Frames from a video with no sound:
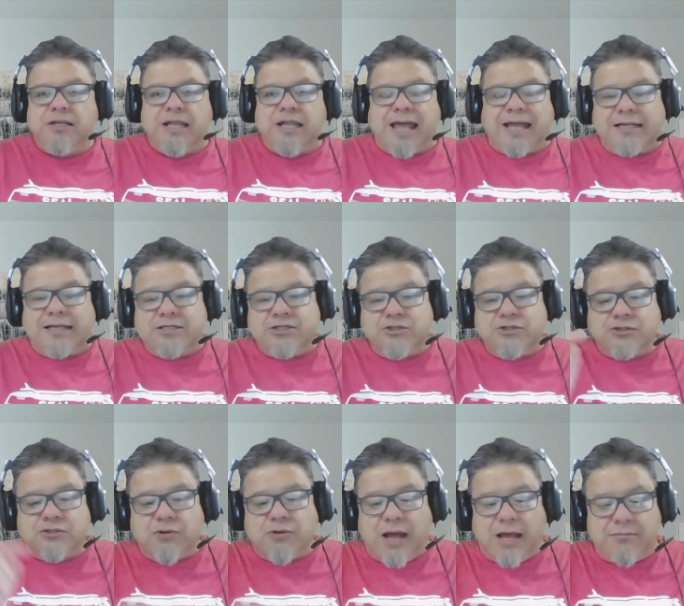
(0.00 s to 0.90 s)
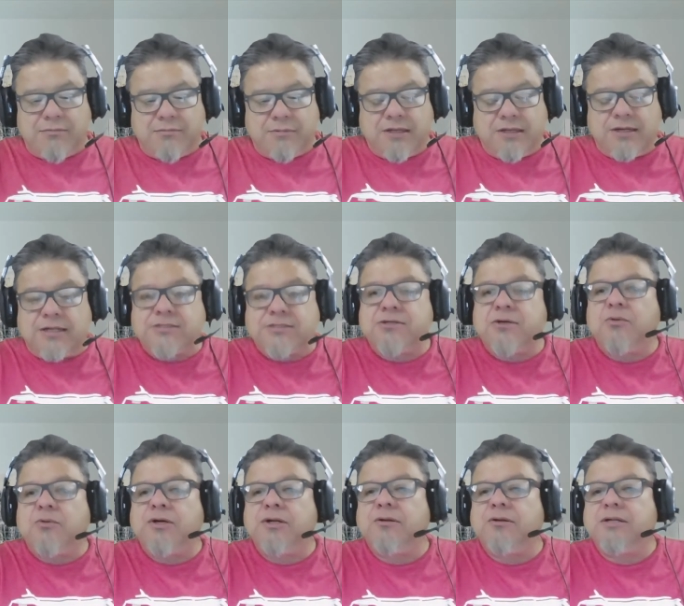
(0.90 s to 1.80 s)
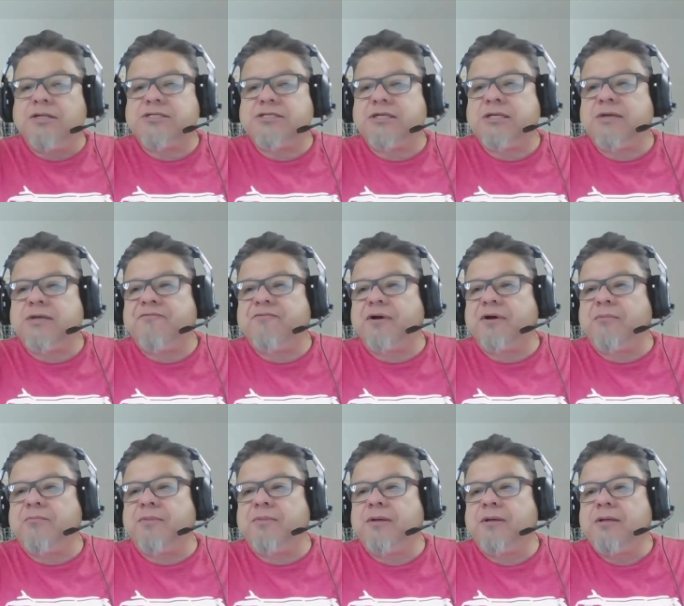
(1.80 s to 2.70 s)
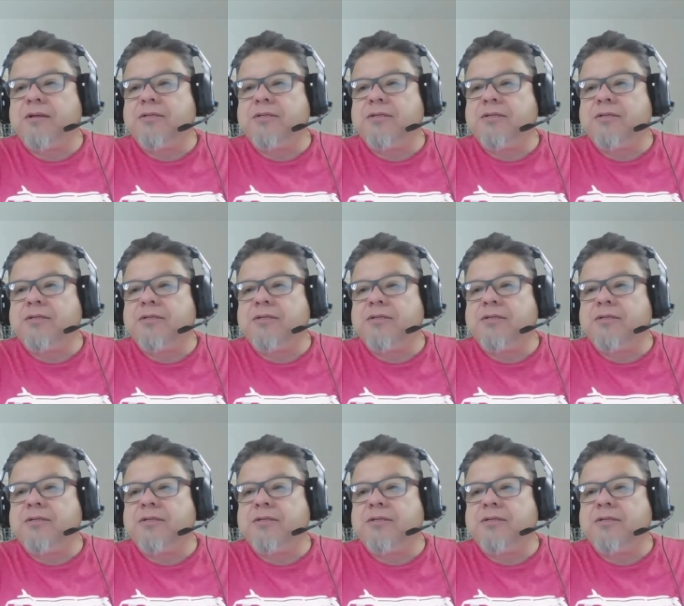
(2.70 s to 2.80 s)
Like and subscribe. Let us know where you're listening from.